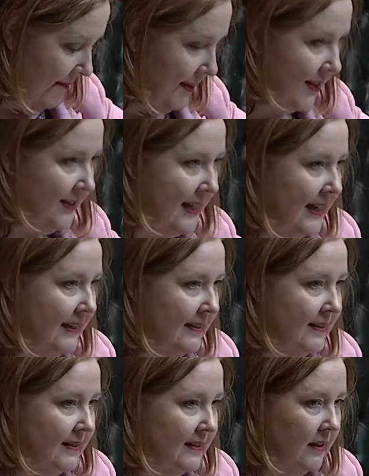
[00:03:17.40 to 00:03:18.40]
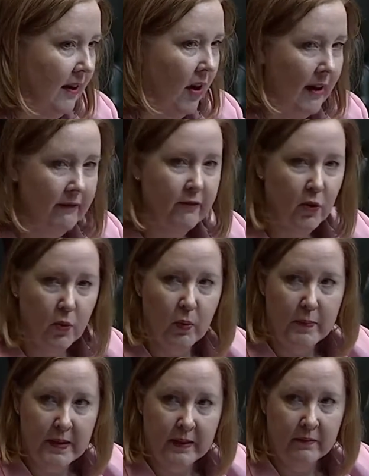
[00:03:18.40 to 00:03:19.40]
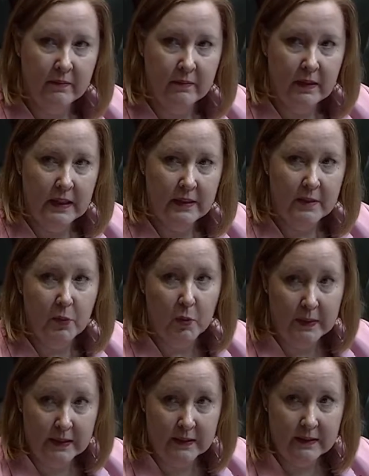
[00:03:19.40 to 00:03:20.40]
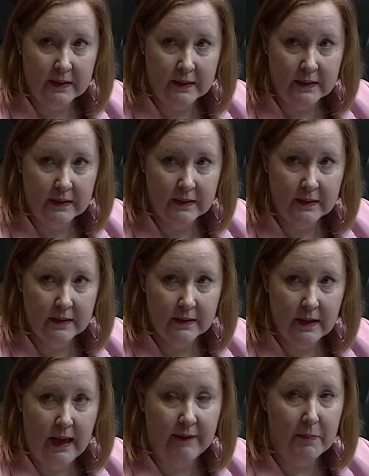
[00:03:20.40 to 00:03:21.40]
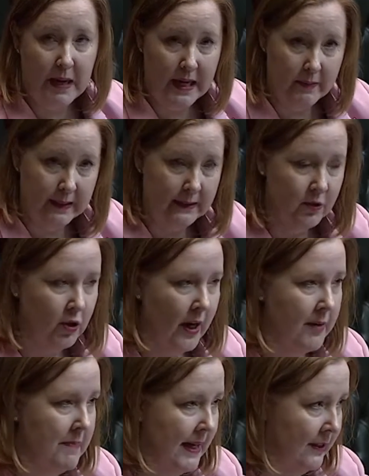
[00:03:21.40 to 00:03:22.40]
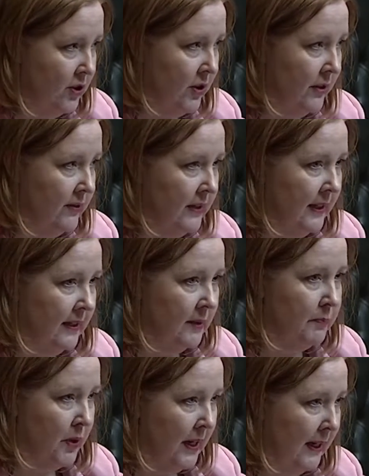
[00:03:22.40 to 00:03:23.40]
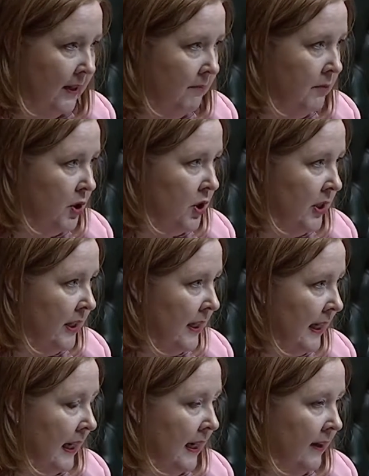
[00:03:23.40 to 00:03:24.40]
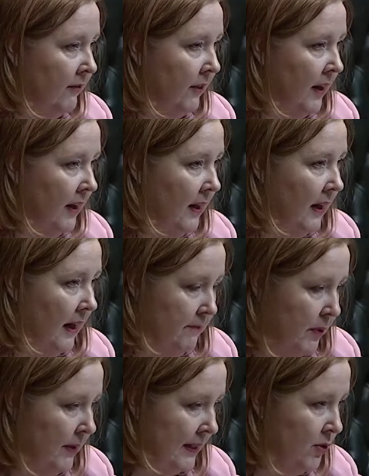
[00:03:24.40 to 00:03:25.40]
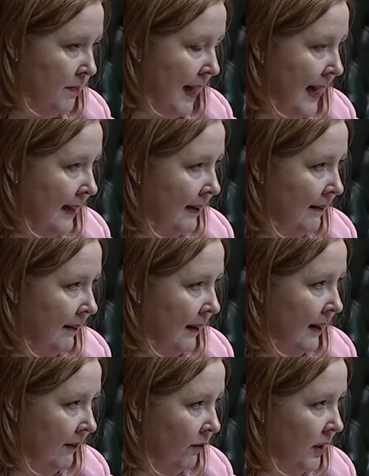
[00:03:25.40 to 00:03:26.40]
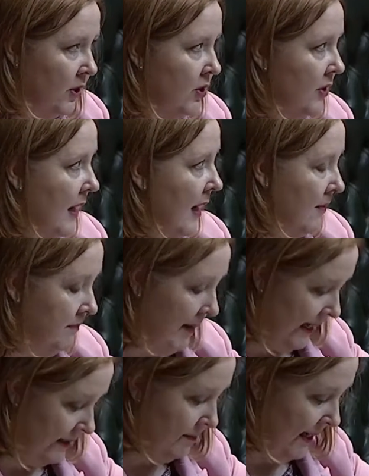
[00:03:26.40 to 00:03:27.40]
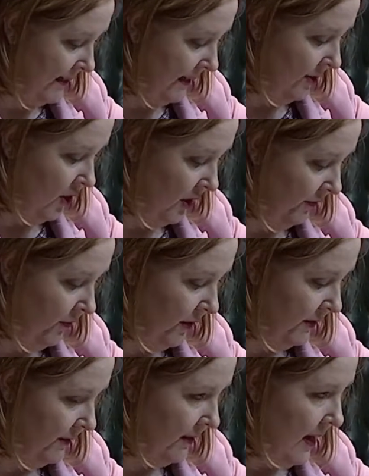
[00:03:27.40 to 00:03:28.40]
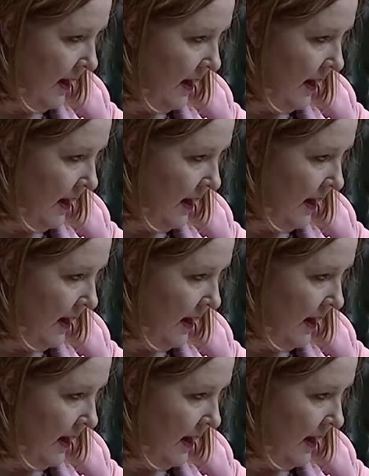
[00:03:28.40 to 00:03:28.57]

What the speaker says: because that is the life for women in small businesses, having babies, trying to manage those things, pre-maternity leave, parental paid leave, which has made such a difference.